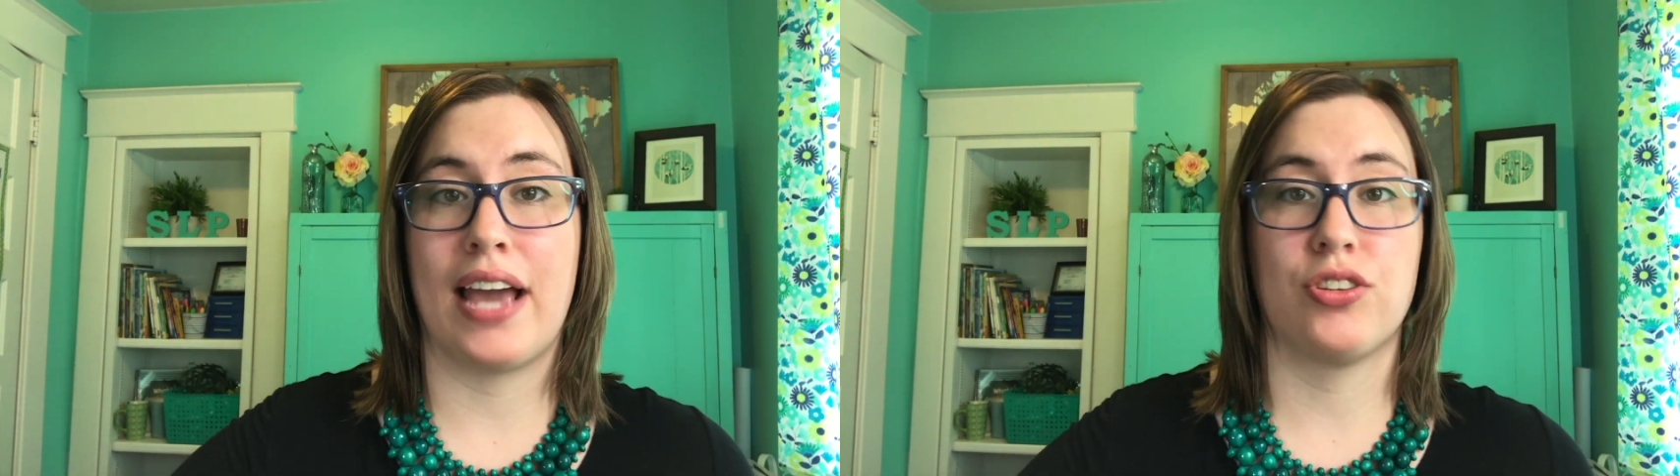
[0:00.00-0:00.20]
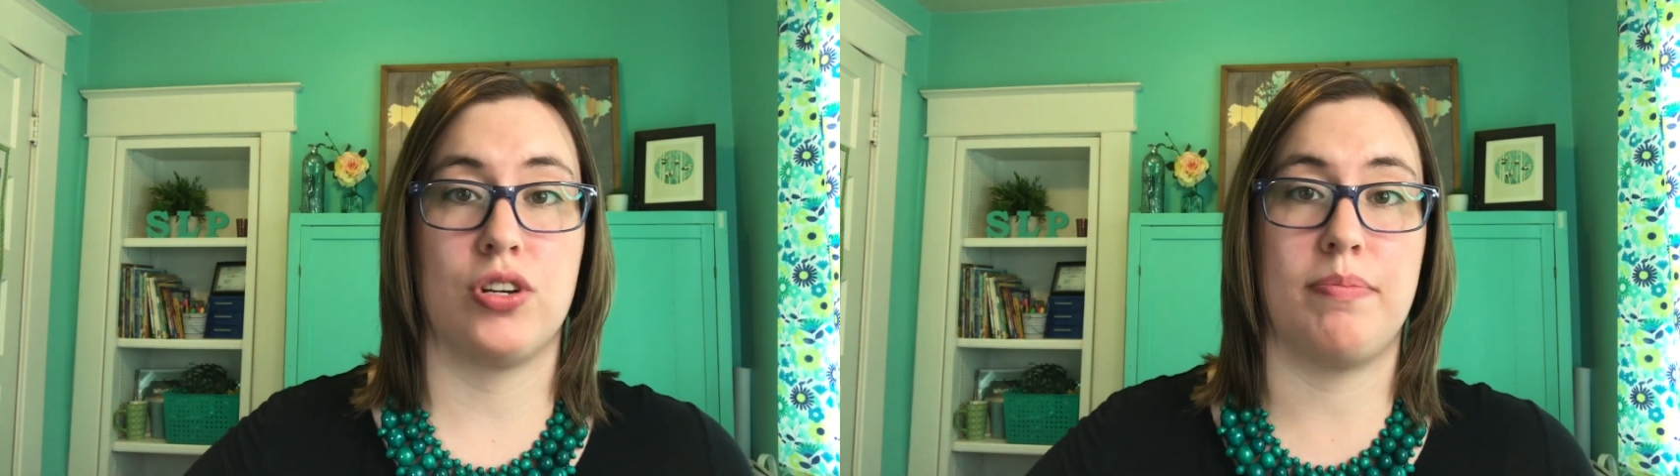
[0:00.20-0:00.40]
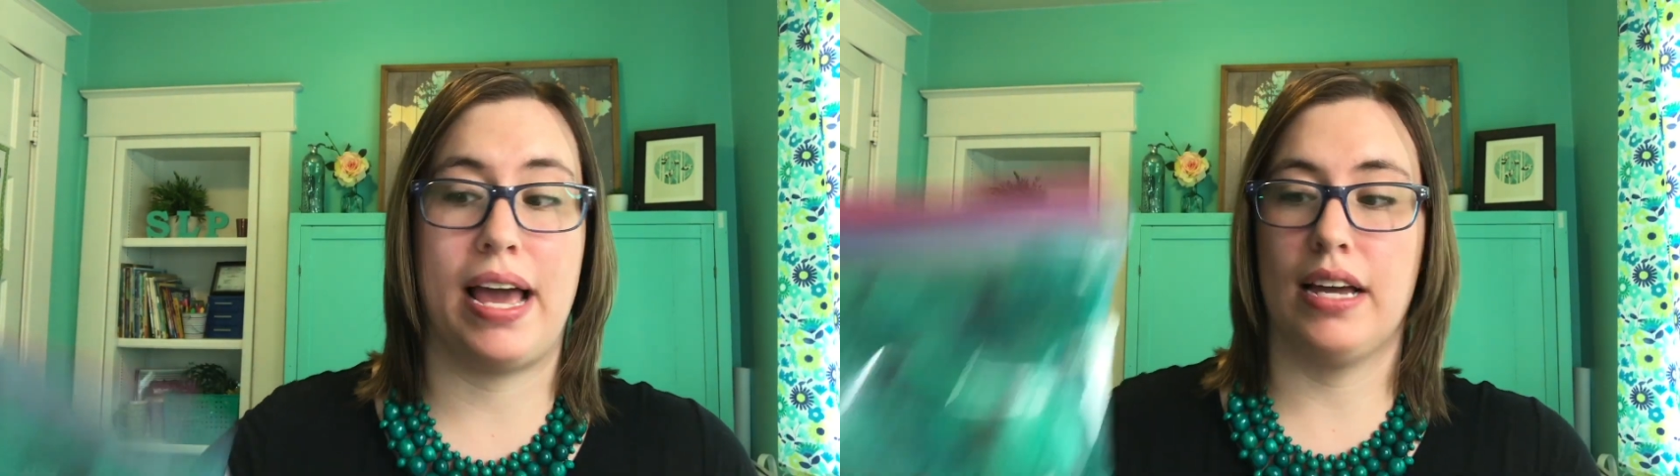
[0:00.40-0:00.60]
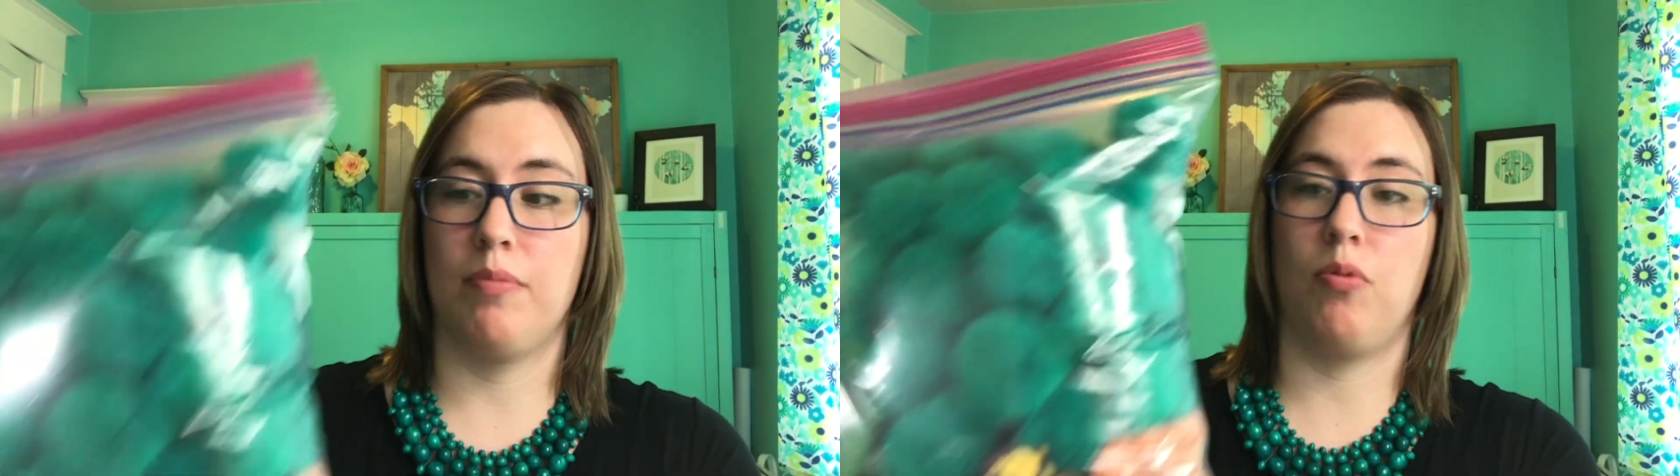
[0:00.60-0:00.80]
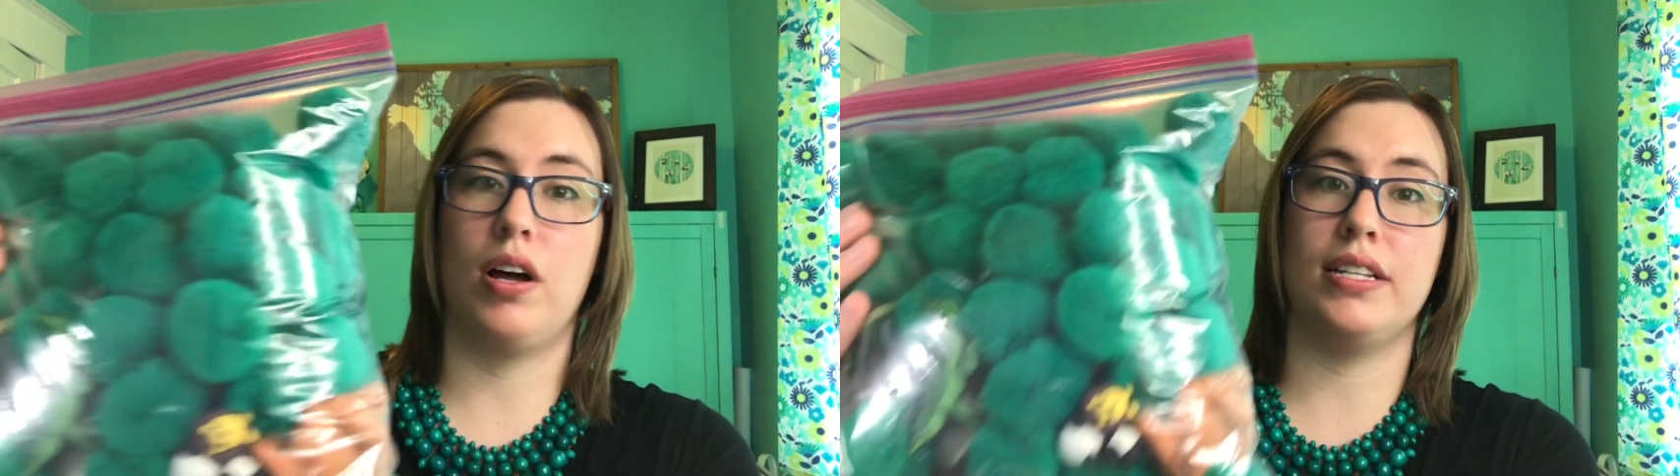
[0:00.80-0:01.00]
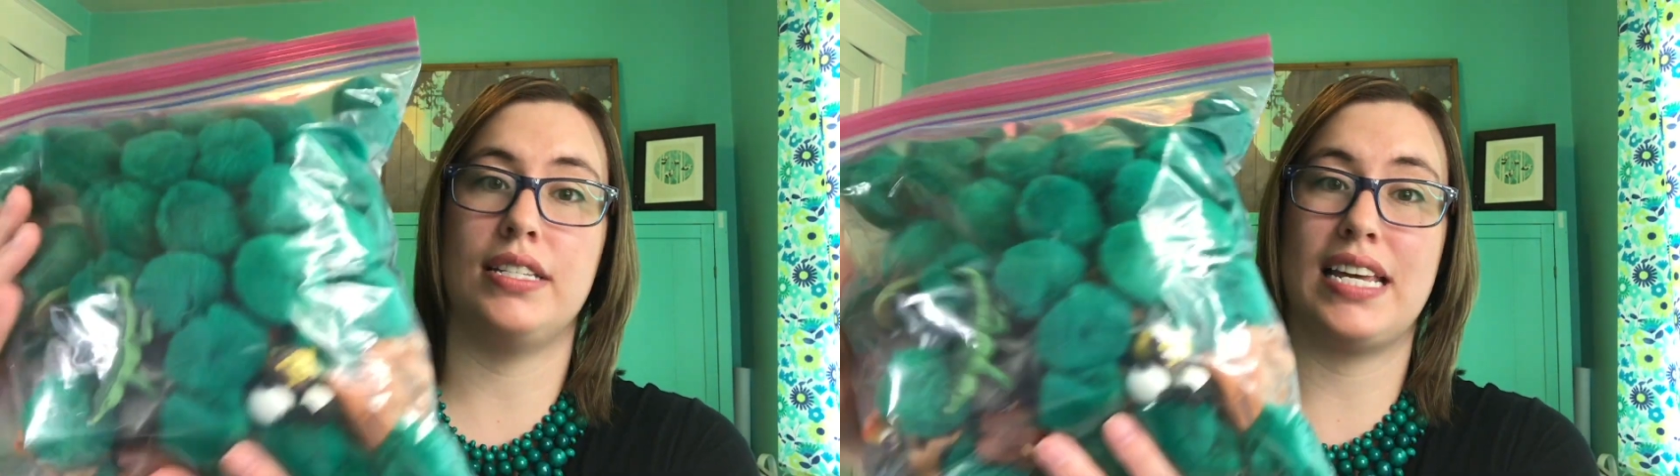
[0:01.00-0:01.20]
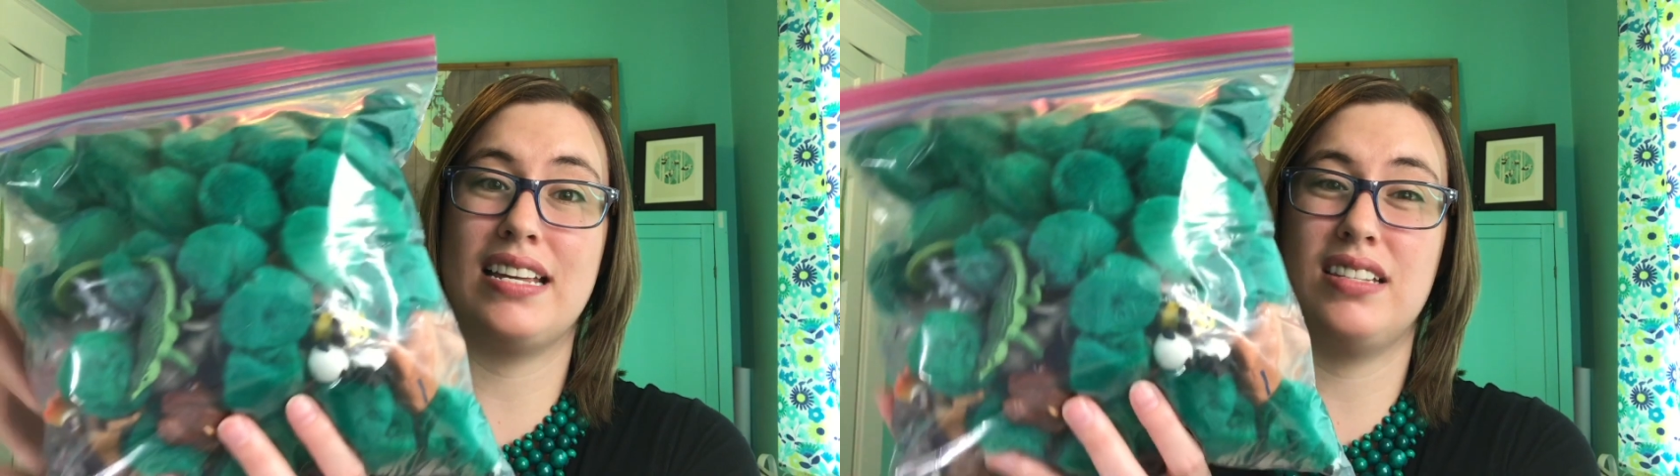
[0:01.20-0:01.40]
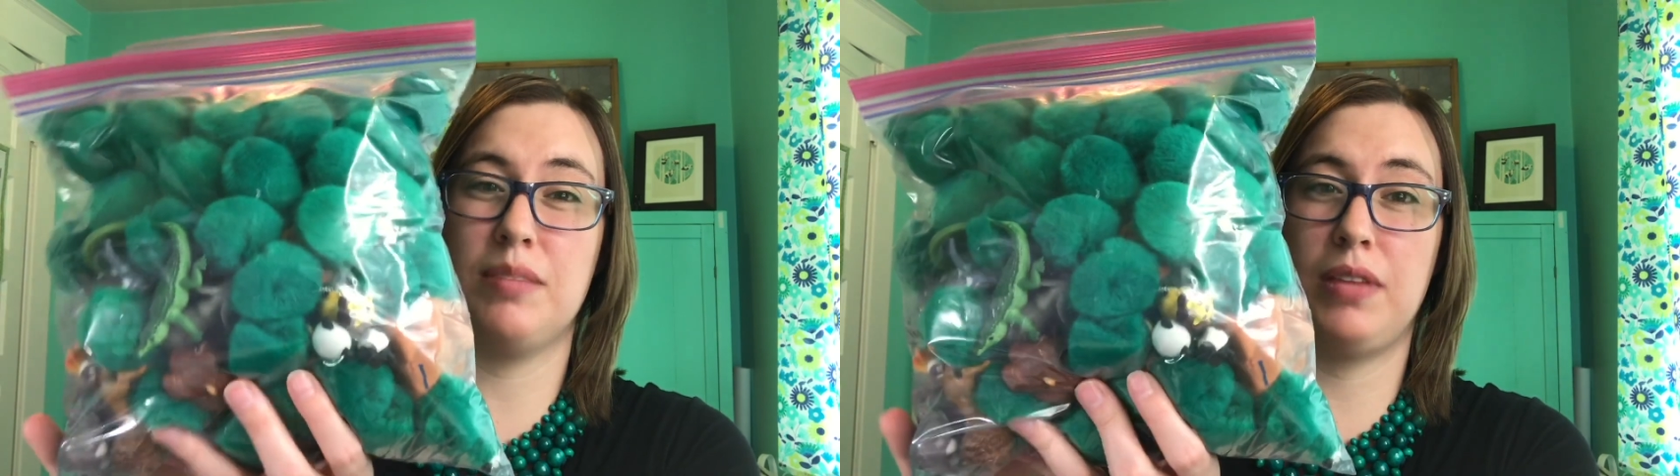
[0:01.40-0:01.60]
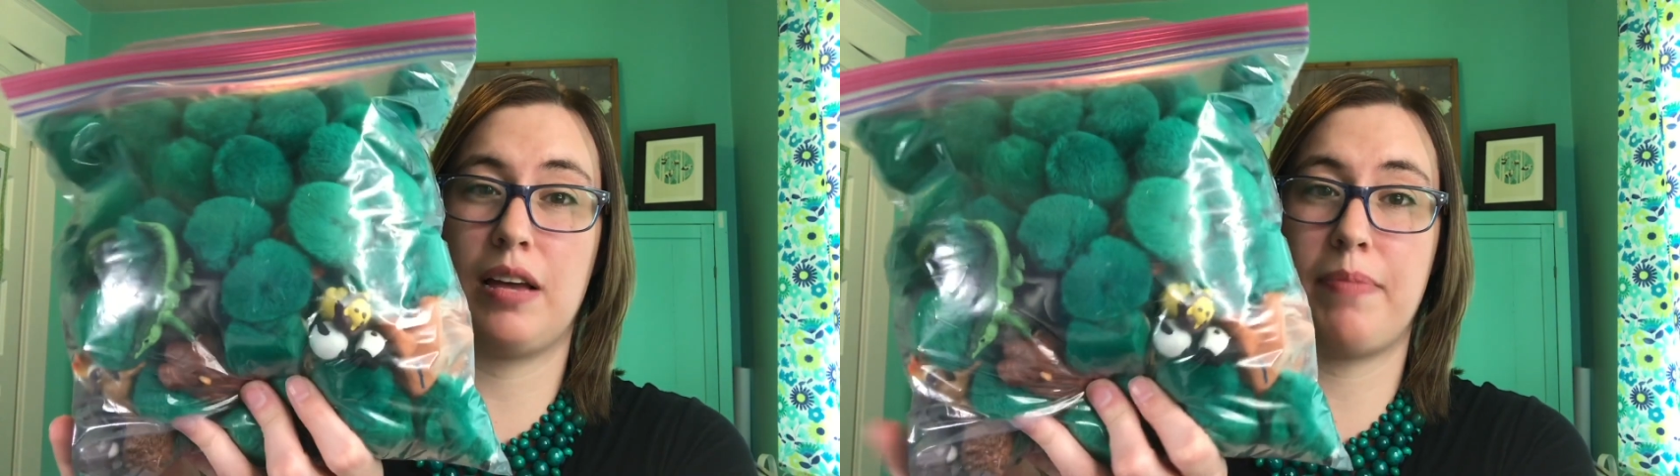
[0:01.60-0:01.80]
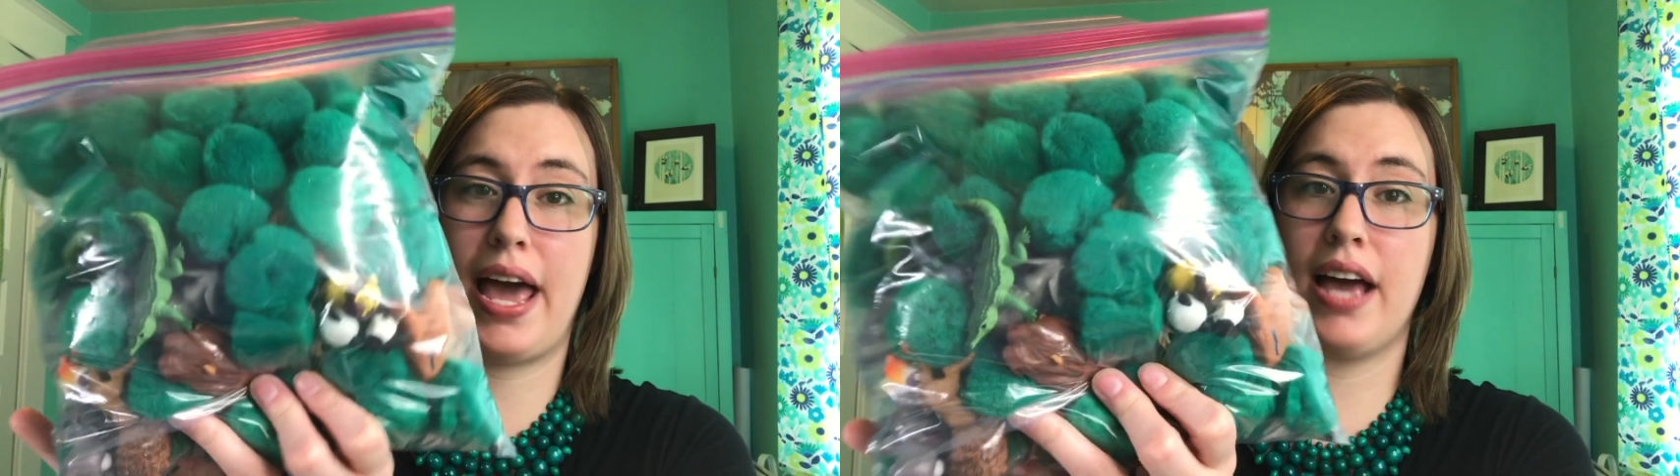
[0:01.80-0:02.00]
extra backup ones in
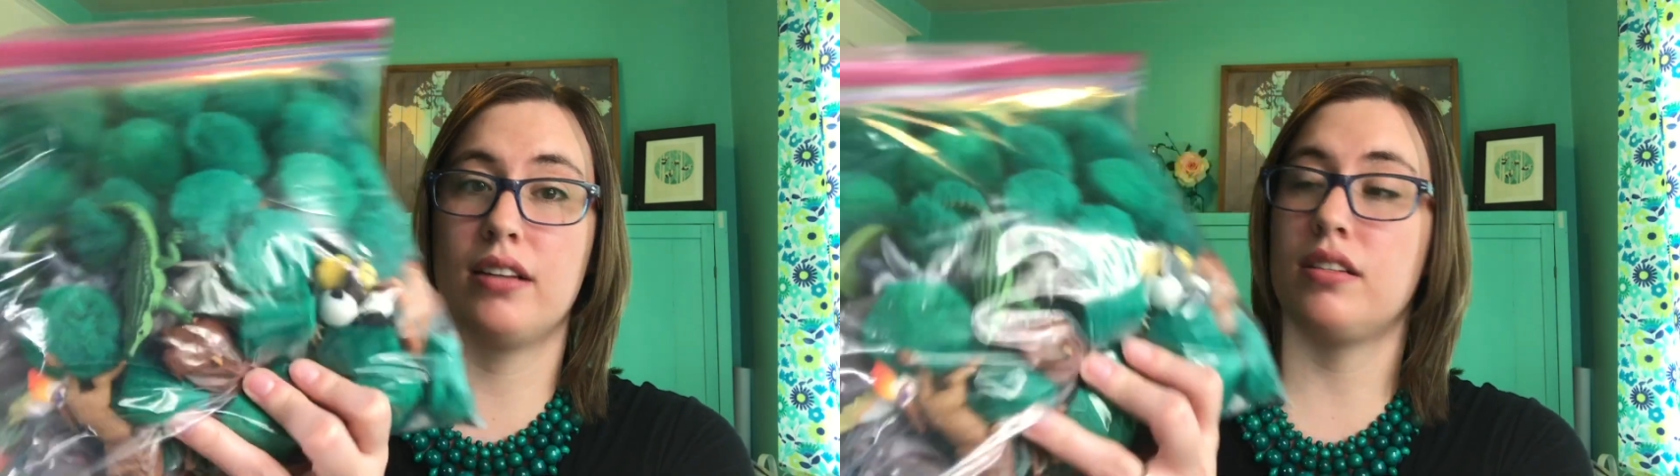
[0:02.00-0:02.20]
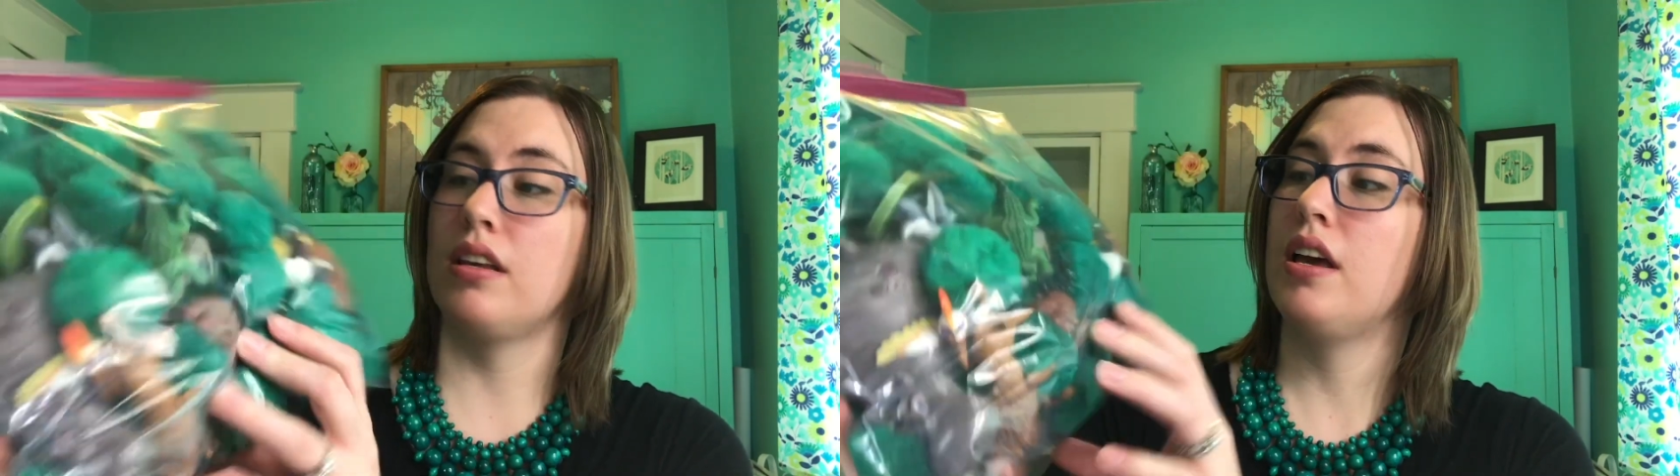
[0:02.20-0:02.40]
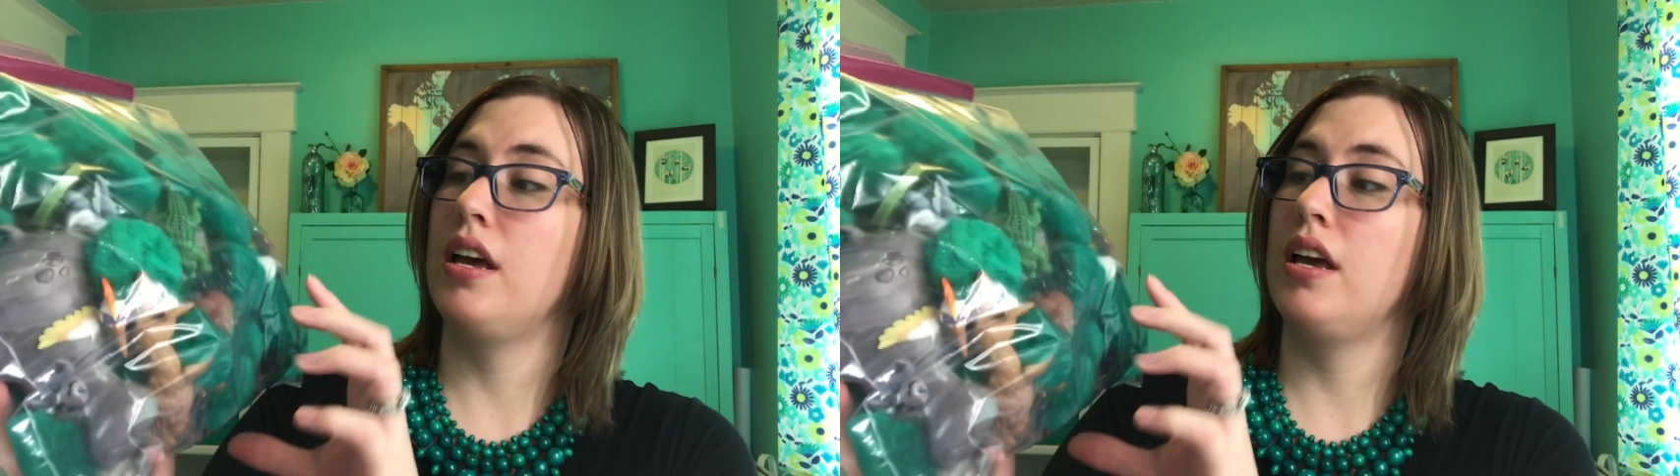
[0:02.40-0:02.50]
Ziploc bags.